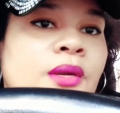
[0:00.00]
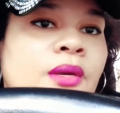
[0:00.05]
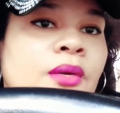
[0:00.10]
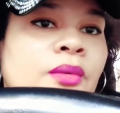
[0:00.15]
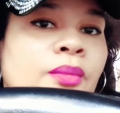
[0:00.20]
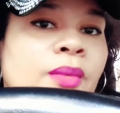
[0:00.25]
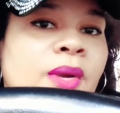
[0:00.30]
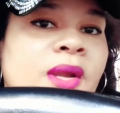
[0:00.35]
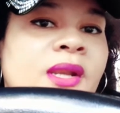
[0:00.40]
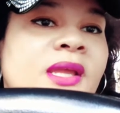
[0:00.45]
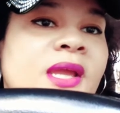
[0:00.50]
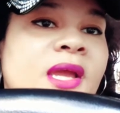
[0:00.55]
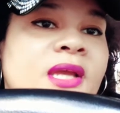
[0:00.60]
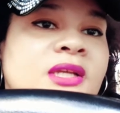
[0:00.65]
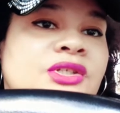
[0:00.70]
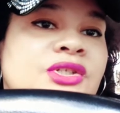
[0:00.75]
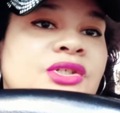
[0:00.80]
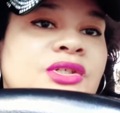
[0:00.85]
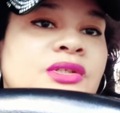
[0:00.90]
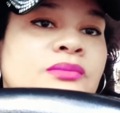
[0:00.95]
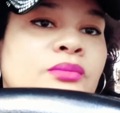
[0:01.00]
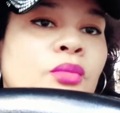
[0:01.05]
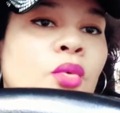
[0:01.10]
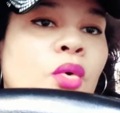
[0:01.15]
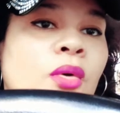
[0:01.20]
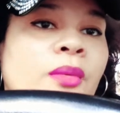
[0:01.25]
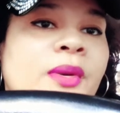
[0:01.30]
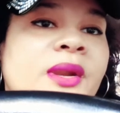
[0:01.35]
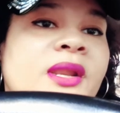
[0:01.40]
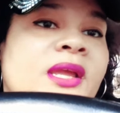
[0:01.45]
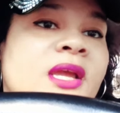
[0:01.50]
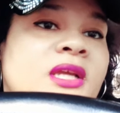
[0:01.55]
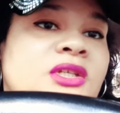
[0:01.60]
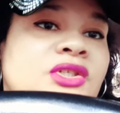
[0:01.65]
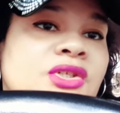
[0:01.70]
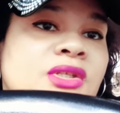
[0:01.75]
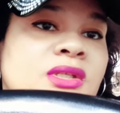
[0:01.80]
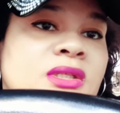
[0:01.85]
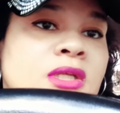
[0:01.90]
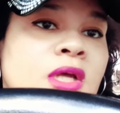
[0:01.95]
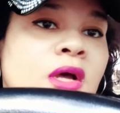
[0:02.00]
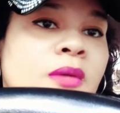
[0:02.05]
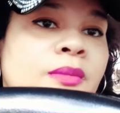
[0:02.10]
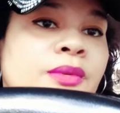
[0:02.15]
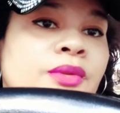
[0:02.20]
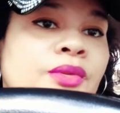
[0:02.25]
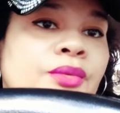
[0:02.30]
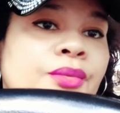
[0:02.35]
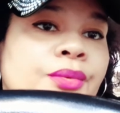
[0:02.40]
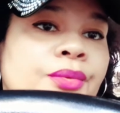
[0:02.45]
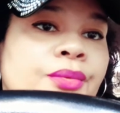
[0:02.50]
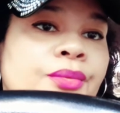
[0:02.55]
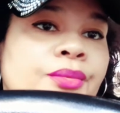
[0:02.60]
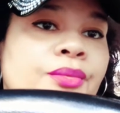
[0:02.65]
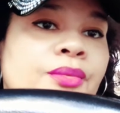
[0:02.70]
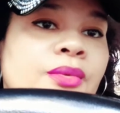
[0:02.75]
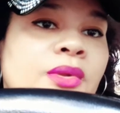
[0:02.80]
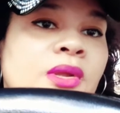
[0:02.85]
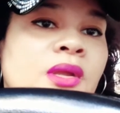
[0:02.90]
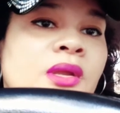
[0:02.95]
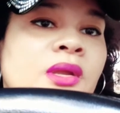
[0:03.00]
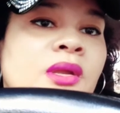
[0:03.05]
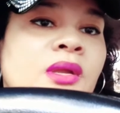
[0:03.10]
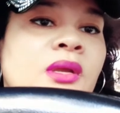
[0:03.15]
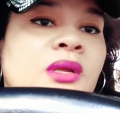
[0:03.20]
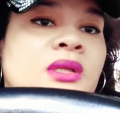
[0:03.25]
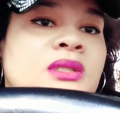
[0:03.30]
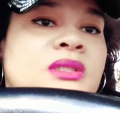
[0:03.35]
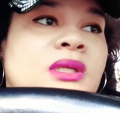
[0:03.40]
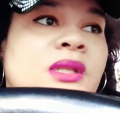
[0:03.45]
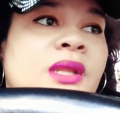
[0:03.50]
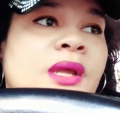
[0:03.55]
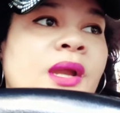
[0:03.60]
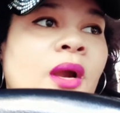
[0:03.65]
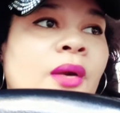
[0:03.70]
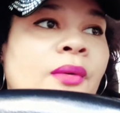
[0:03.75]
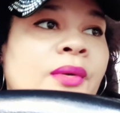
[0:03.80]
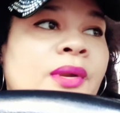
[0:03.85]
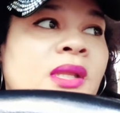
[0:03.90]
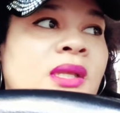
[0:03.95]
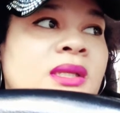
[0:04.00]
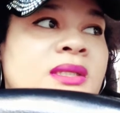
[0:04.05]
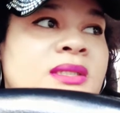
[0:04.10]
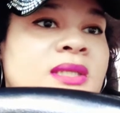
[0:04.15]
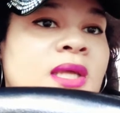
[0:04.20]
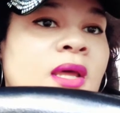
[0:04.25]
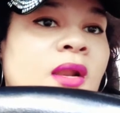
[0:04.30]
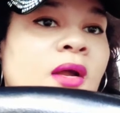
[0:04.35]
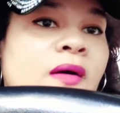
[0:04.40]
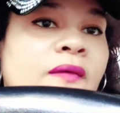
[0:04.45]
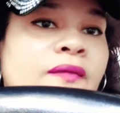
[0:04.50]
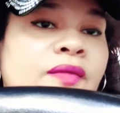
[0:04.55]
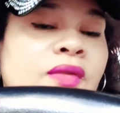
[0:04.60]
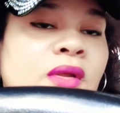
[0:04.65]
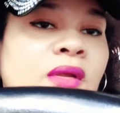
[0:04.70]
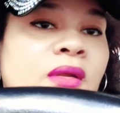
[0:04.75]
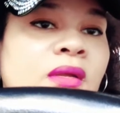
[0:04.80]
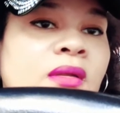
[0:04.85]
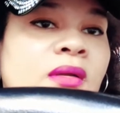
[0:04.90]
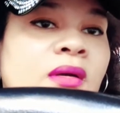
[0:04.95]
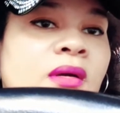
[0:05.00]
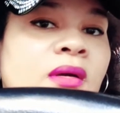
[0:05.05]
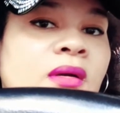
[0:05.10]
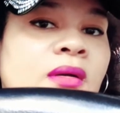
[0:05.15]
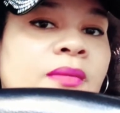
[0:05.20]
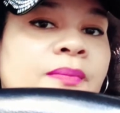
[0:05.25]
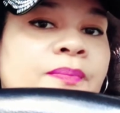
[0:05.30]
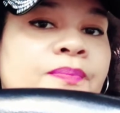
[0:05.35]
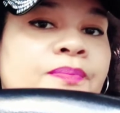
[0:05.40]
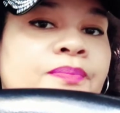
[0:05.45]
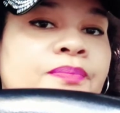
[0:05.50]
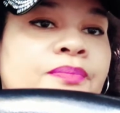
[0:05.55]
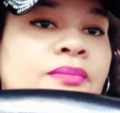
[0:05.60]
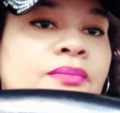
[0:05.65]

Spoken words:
radiation. More radiation is coming through. See, they already set off the